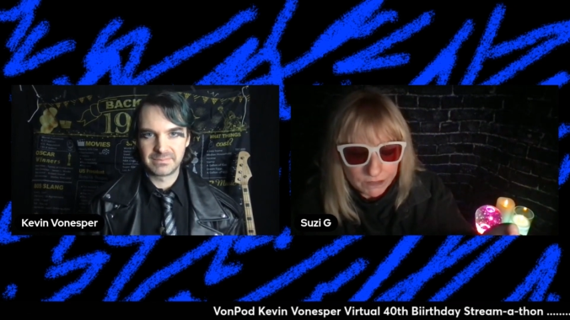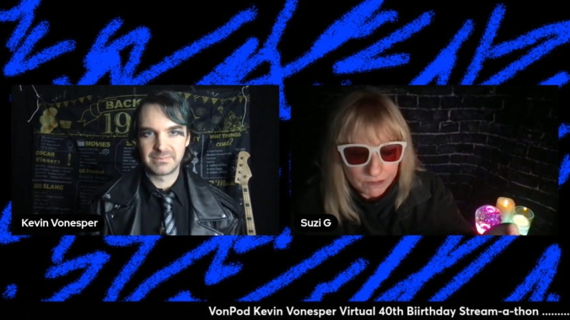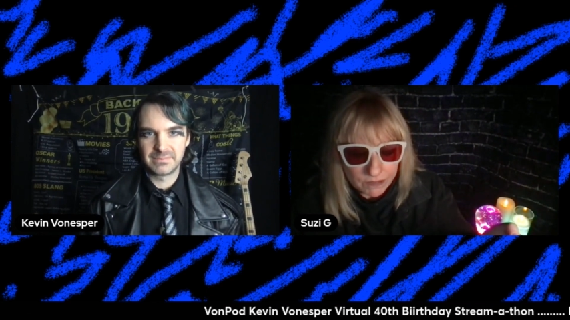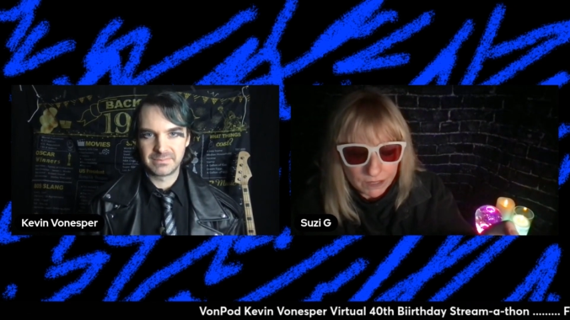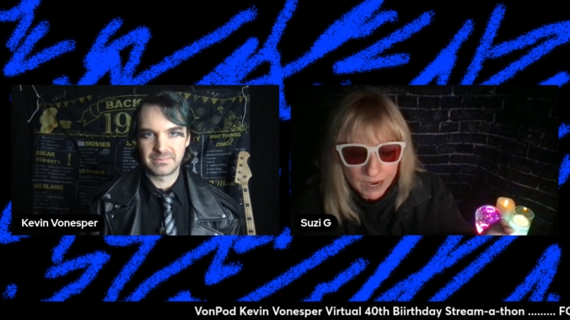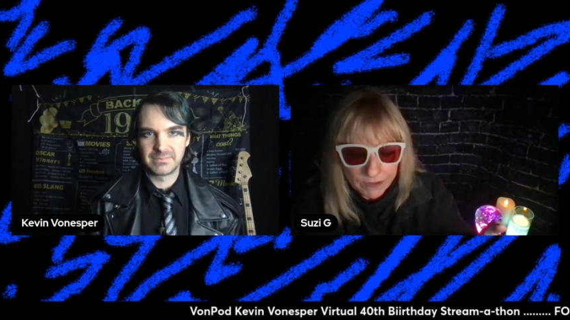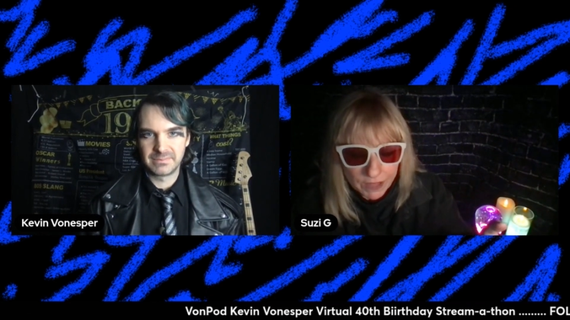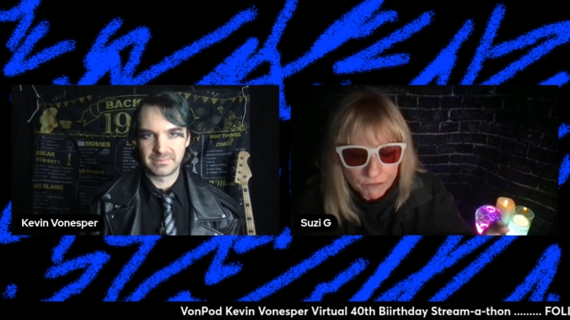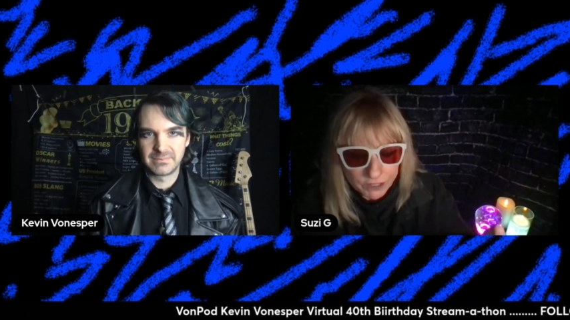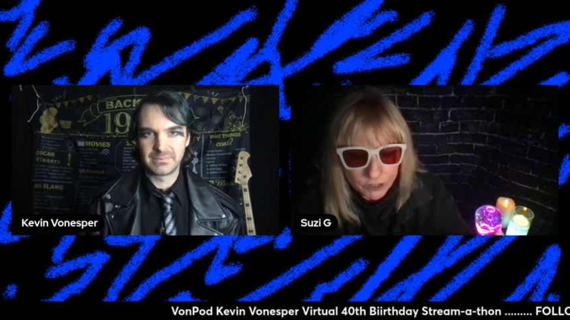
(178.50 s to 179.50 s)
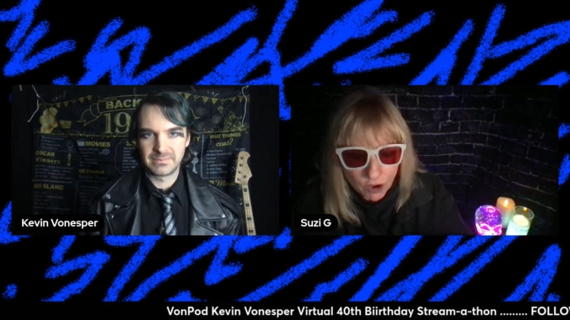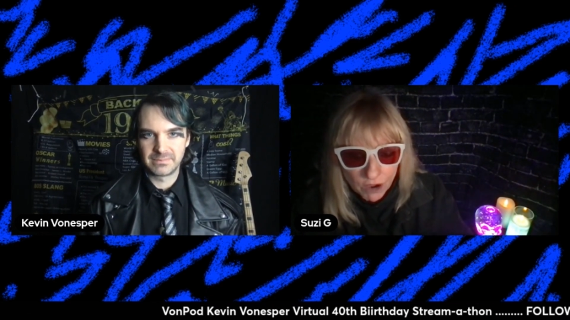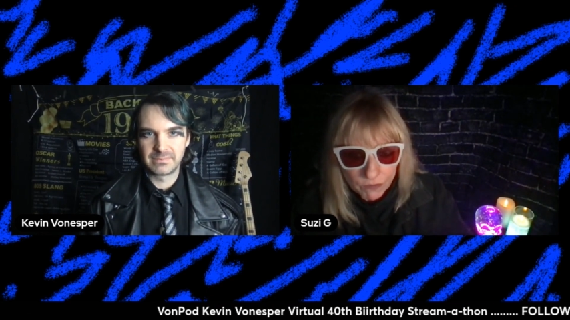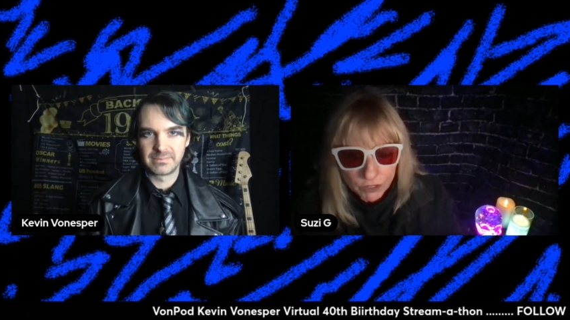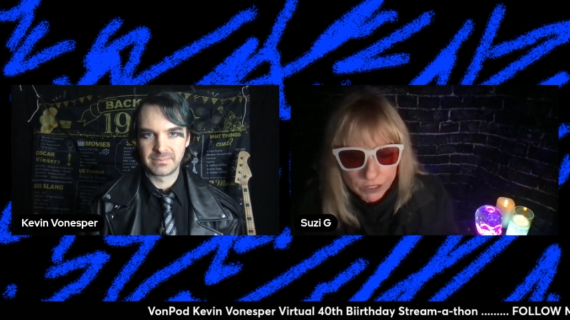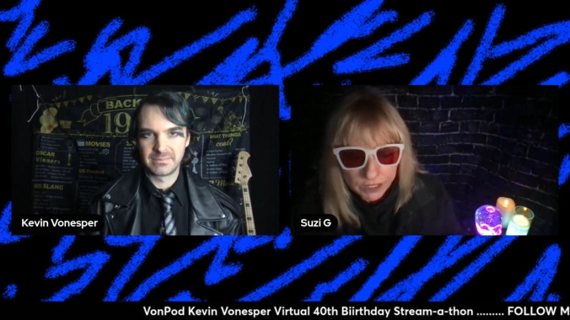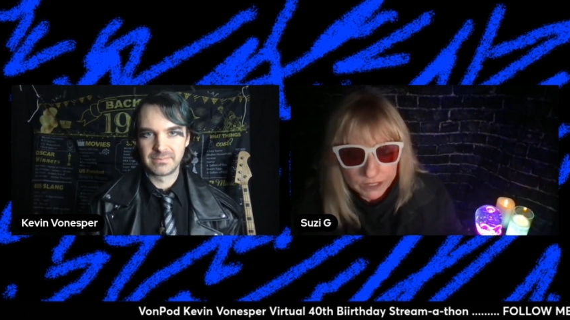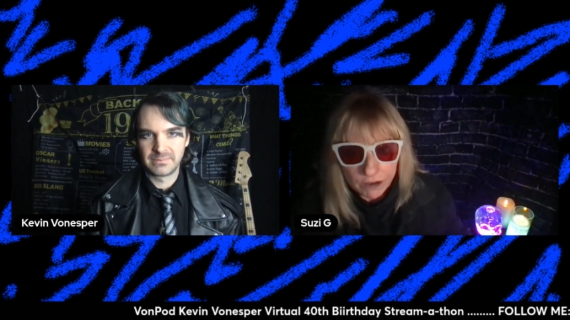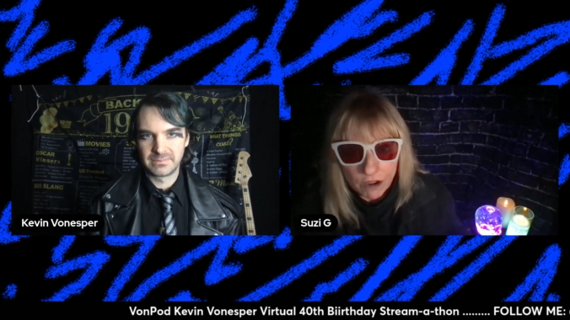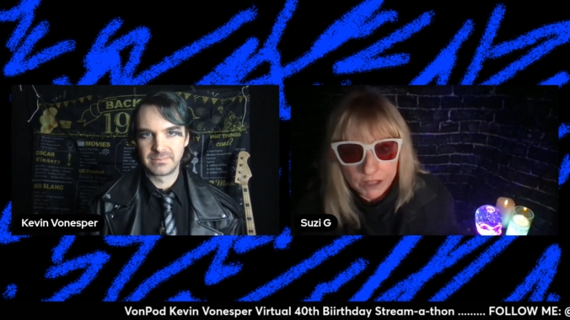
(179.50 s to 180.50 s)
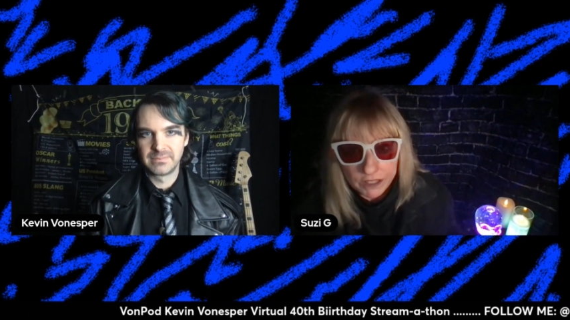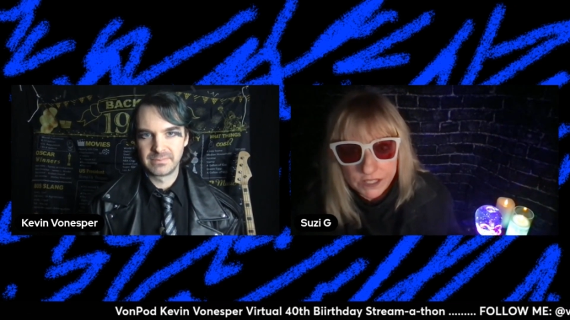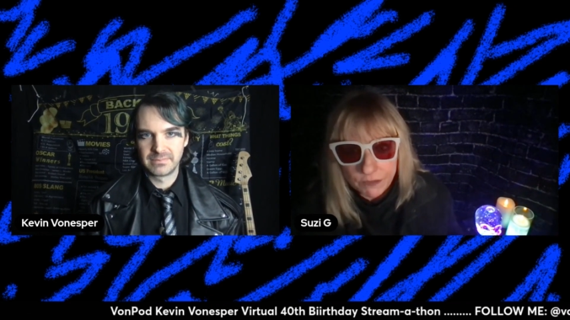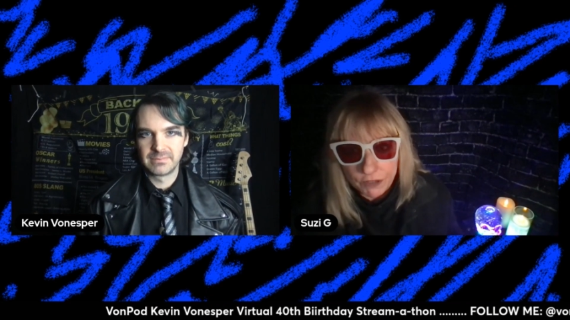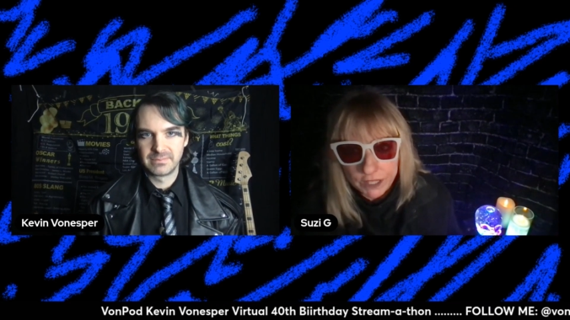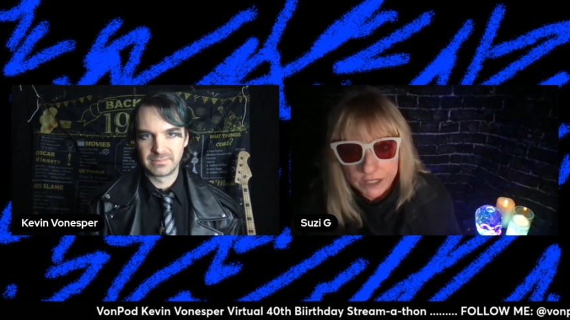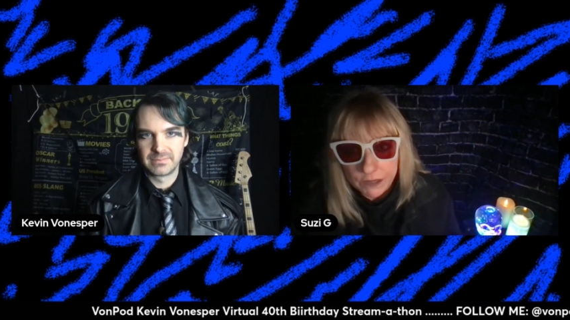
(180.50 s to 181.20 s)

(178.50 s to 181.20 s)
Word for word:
Speaker 1: that that felt awful and all these different things and it was